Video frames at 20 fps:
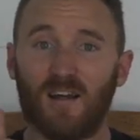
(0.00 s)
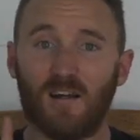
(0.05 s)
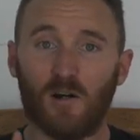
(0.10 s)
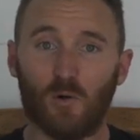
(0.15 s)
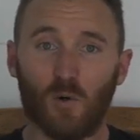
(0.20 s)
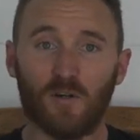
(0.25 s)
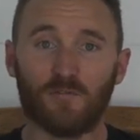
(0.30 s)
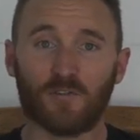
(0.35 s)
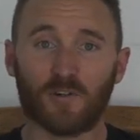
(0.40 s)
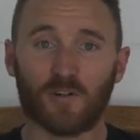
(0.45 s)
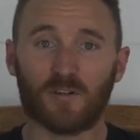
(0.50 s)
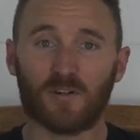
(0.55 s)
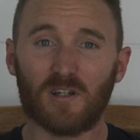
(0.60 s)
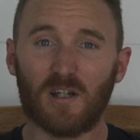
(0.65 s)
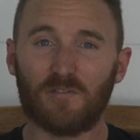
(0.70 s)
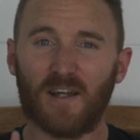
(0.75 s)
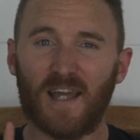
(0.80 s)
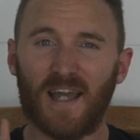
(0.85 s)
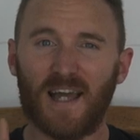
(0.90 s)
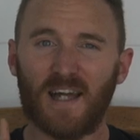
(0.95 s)
However,
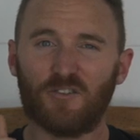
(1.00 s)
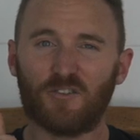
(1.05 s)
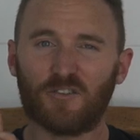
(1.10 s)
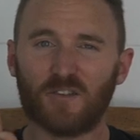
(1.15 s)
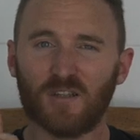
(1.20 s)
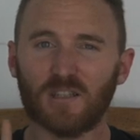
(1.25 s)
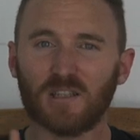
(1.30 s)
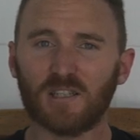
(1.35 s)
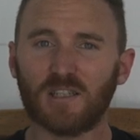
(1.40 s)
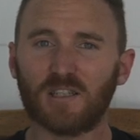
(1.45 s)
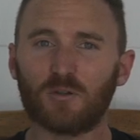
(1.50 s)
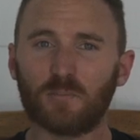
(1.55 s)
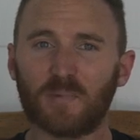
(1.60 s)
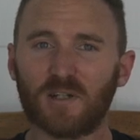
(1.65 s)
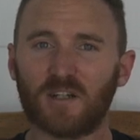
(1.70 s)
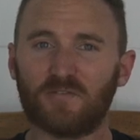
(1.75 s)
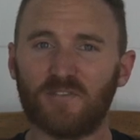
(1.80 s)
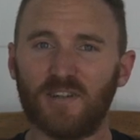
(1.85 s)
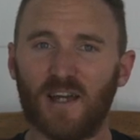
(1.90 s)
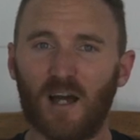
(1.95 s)
if I add just a little
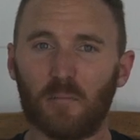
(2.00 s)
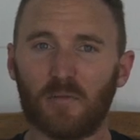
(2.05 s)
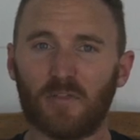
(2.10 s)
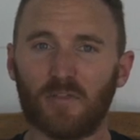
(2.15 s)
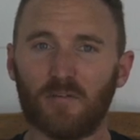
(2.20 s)
bit of depth